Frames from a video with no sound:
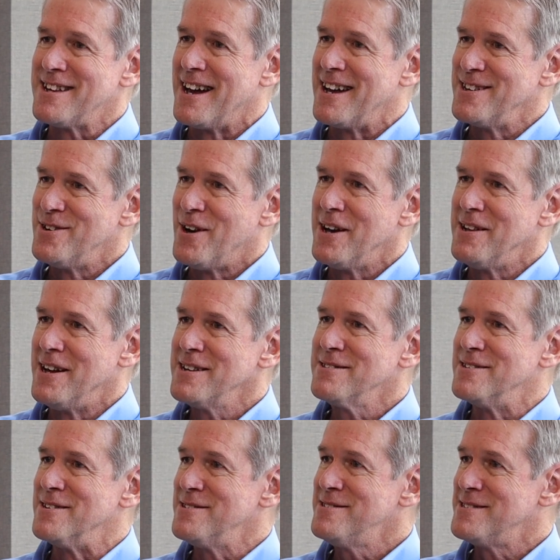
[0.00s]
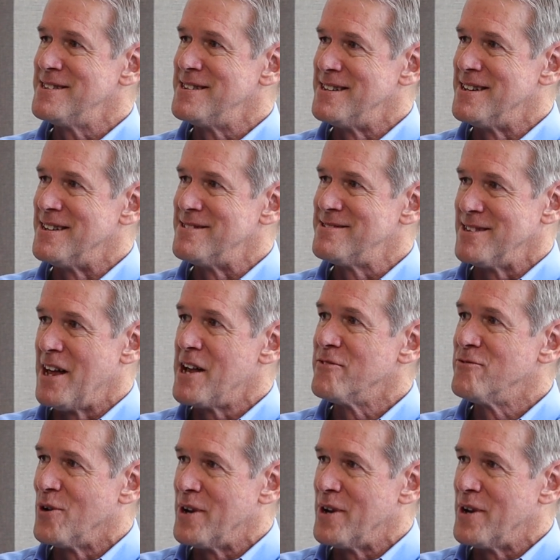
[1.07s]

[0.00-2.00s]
I thought, you know, I like this. And it's a lot